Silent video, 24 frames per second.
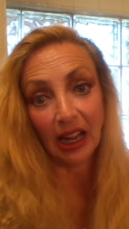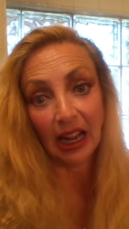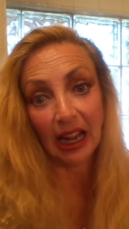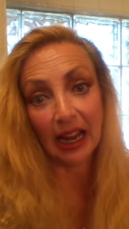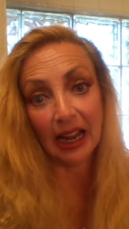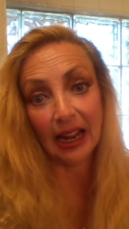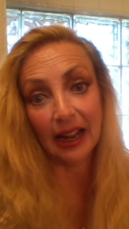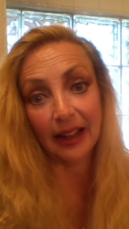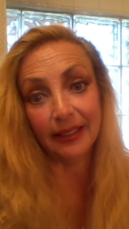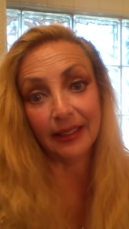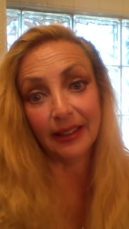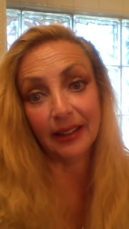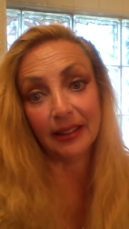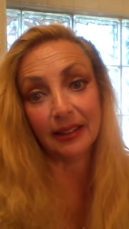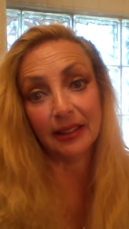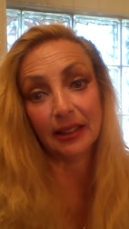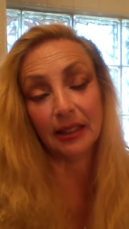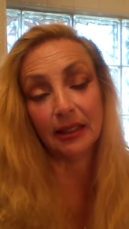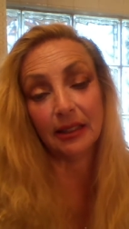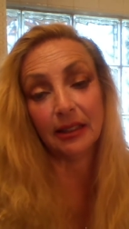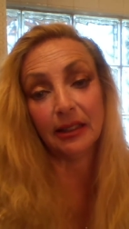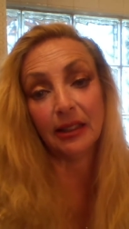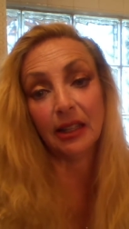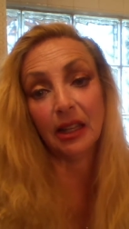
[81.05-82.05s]
And they
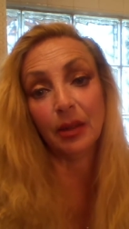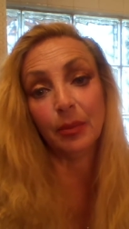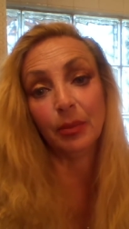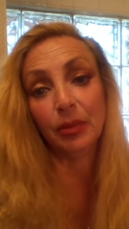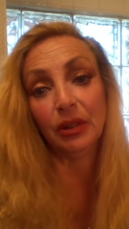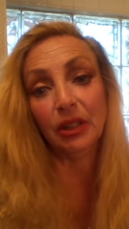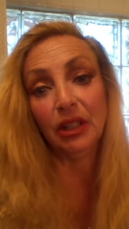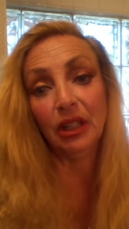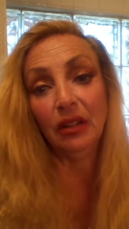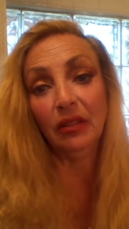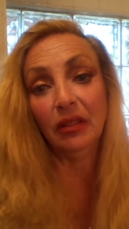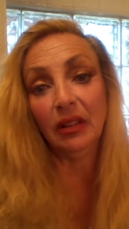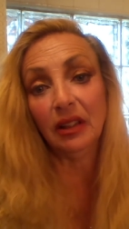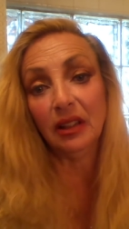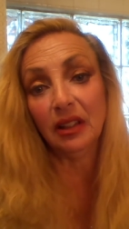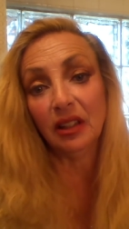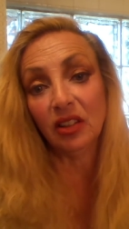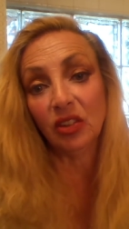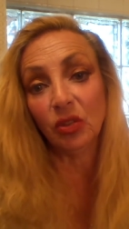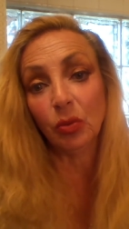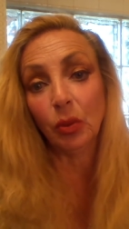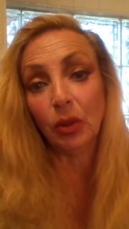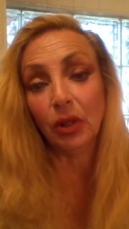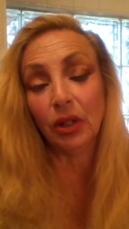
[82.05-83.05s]
said that they believed that
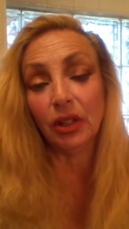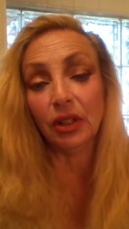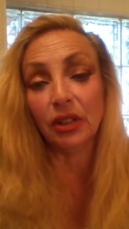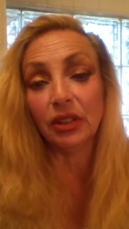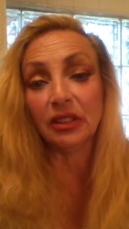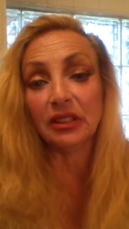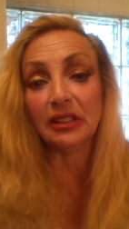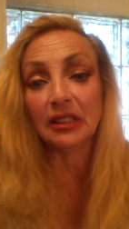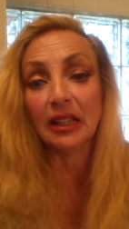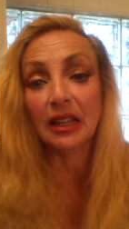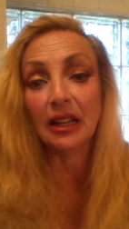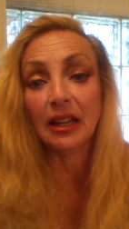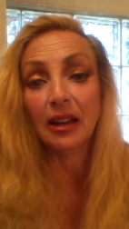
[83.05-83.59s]
this was